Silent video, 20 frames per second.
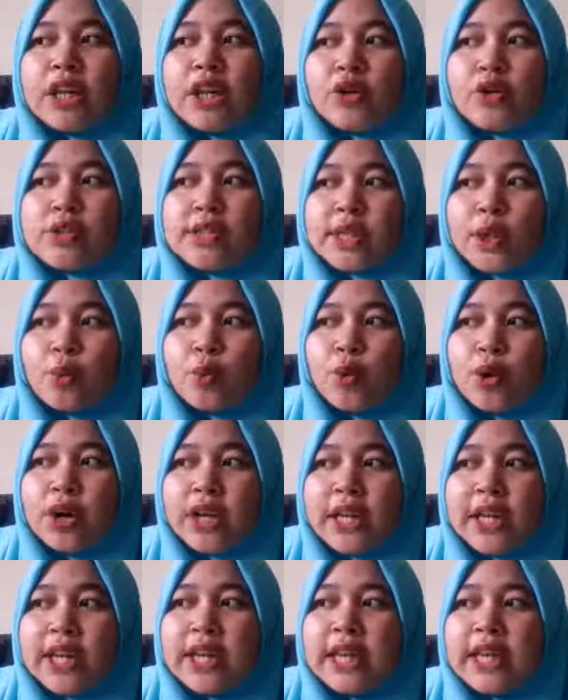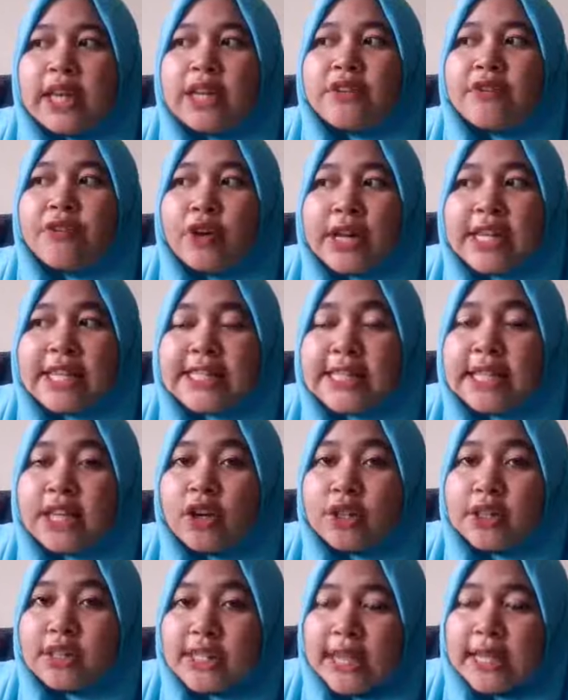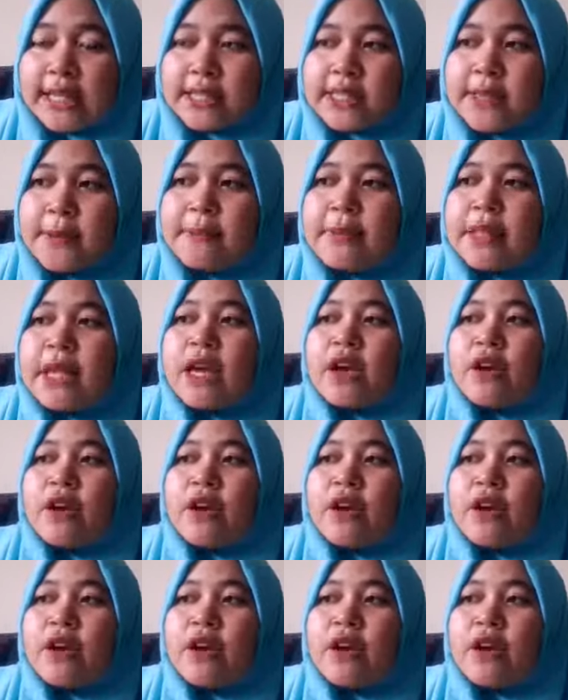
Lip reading: for linguistic working in forensic context.